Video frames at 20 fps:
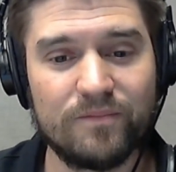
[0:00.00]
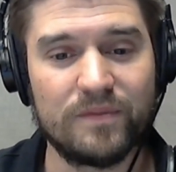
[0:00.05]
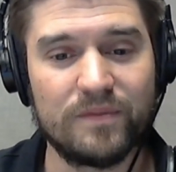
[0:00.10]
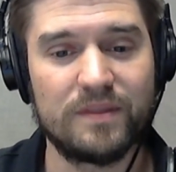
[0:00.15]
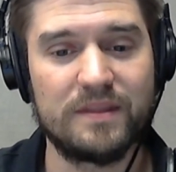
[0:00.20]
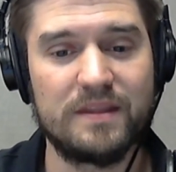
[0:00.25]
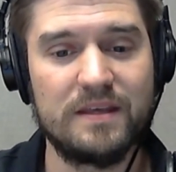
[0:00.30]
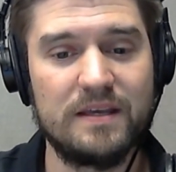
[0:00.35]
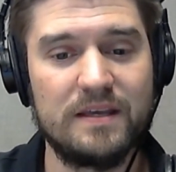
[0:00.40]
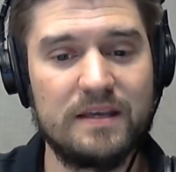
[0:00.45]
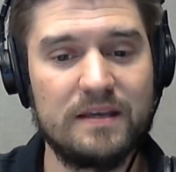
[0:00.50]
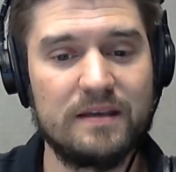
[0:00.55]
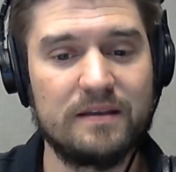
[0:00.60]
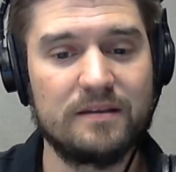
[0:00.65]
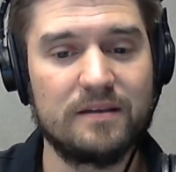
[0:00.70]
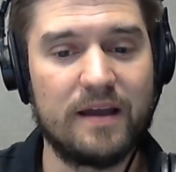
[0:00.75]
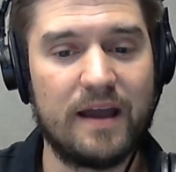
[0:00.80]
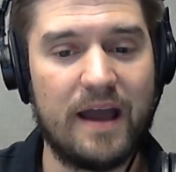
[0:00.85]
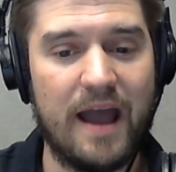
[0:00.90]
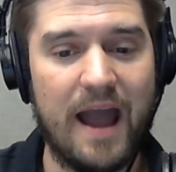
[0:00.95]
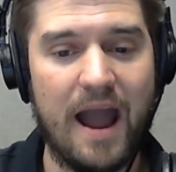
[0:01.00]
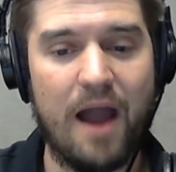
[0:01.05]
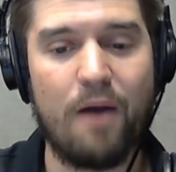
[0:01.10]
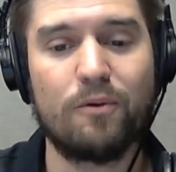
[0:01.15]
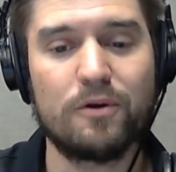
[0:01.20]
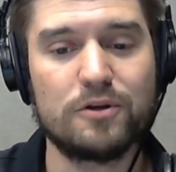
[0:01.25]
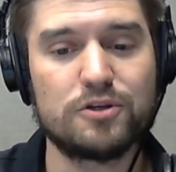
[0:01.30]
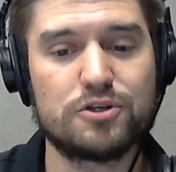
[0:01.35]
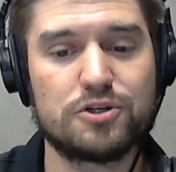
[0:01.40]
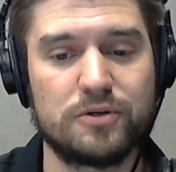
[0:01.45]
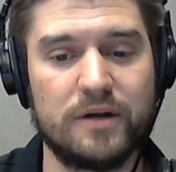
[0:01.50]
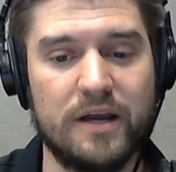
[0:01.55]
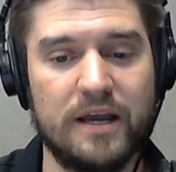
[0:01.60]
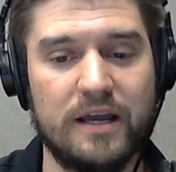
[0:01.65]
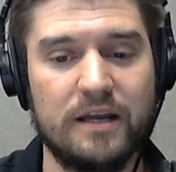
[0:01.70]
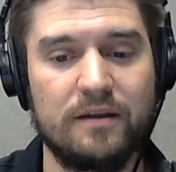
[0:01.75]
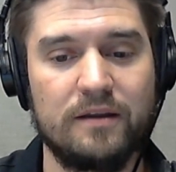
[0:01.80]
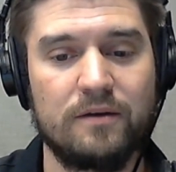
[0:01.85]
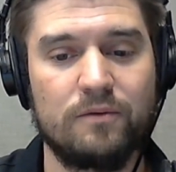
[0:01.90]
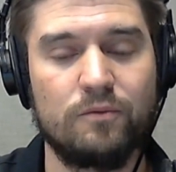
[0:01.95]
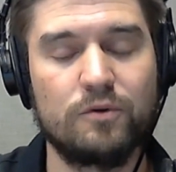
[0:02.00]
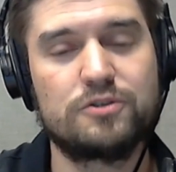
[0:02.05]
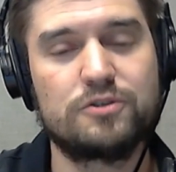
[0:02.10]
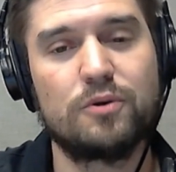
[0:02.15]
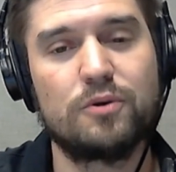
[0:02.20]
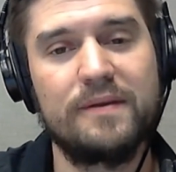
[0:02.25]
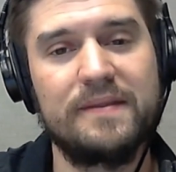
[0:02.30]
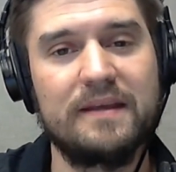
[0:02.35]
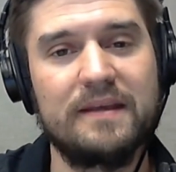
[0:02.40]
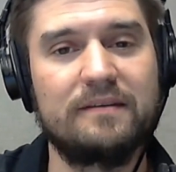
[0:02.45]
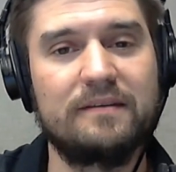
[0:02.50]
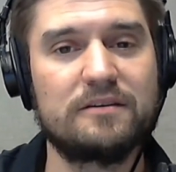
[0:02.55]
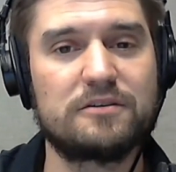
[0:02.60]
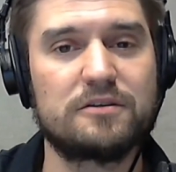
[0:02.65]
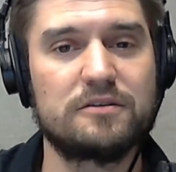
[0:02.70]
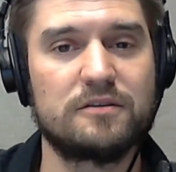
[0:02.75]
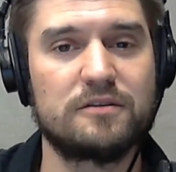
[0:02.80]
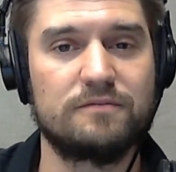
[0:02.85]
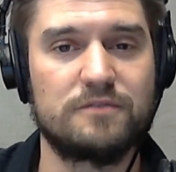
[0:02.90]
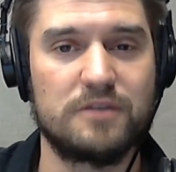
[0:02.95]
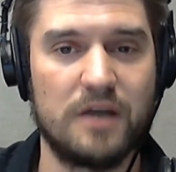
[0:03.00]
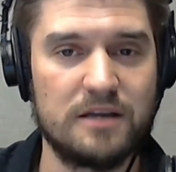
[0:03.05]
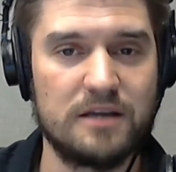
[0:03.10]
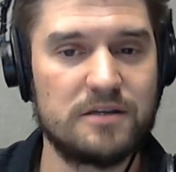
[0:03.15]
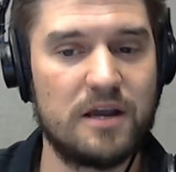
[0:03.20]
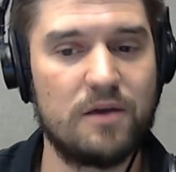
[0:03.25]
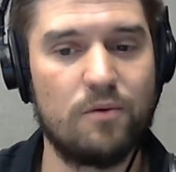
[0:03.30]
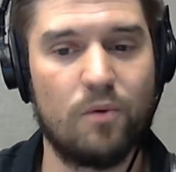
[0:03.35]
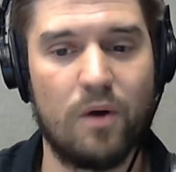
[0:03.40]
The Howard trade would join the additions of J.J.